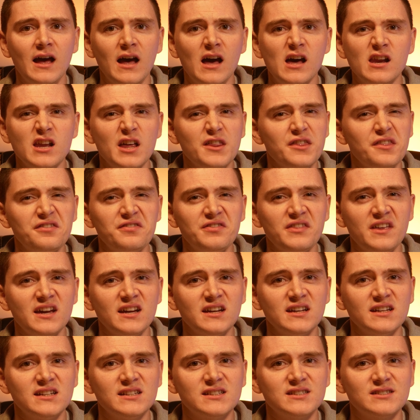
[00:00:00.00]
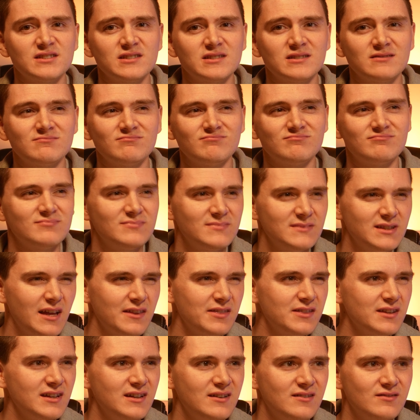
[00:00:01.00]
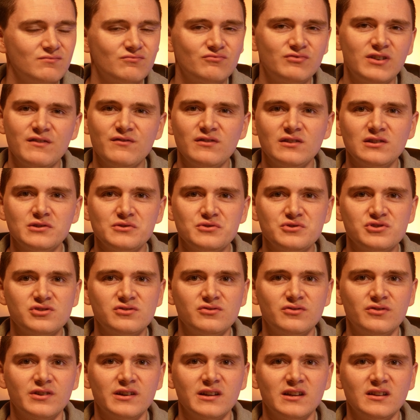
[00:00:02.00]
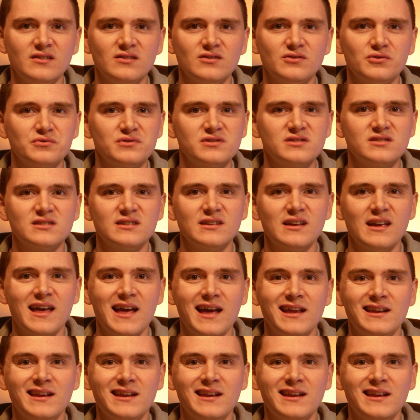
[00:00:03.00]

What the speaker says: and other than that, it's nothing revolutionary, nor is it